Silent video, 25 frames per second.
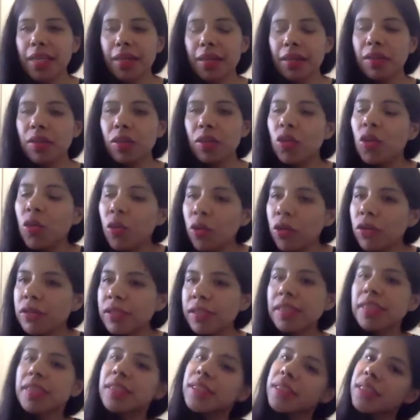
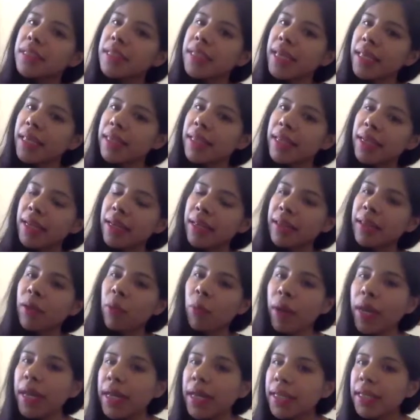The
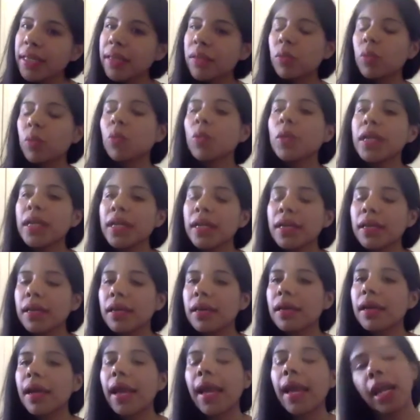way that
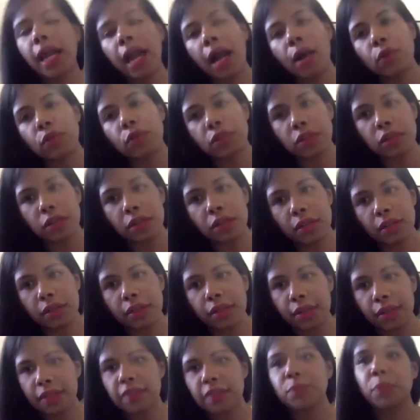we encountered
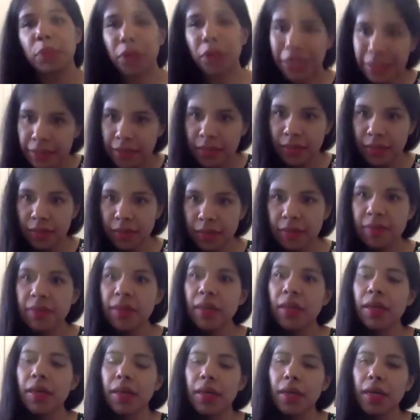this presence
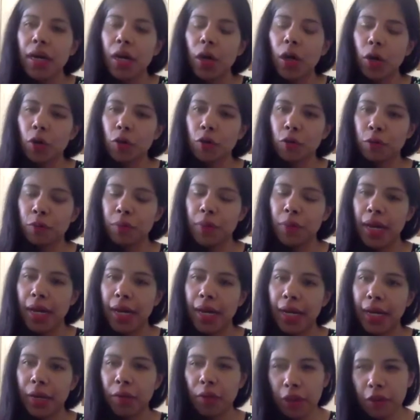of
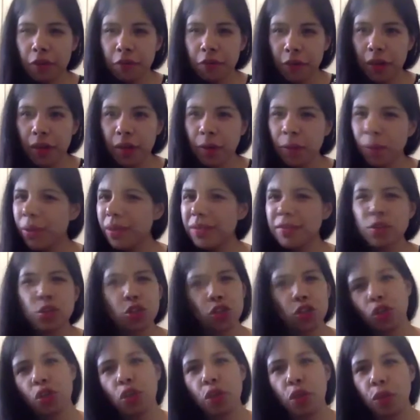my grandfather was
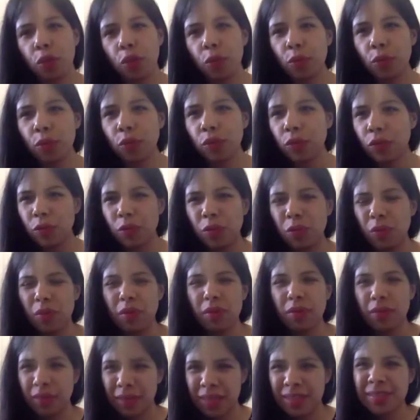not through
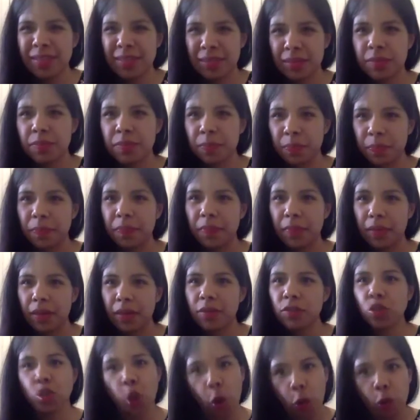this
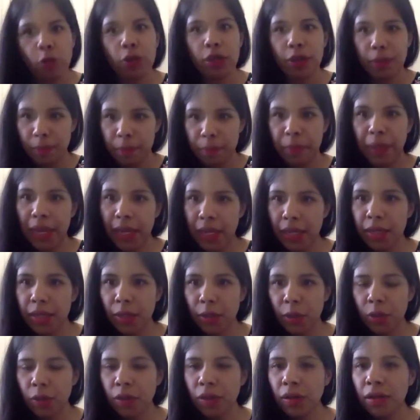soul in pain,
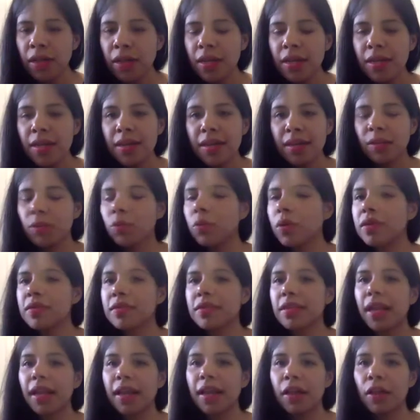no? It was
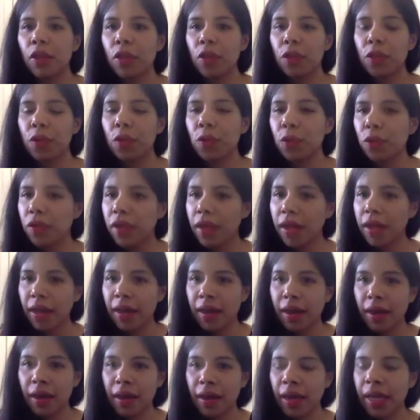like through
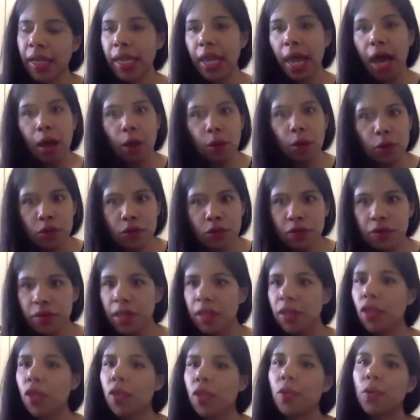the clouds
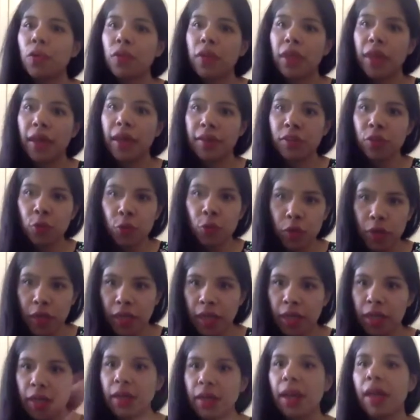and through the
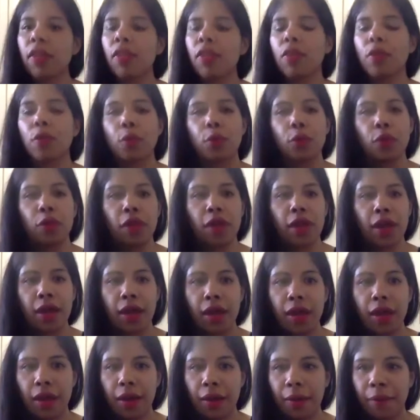tree and through
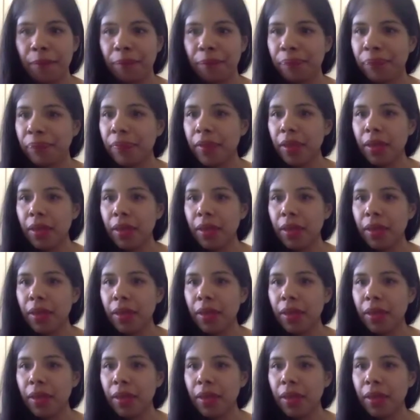the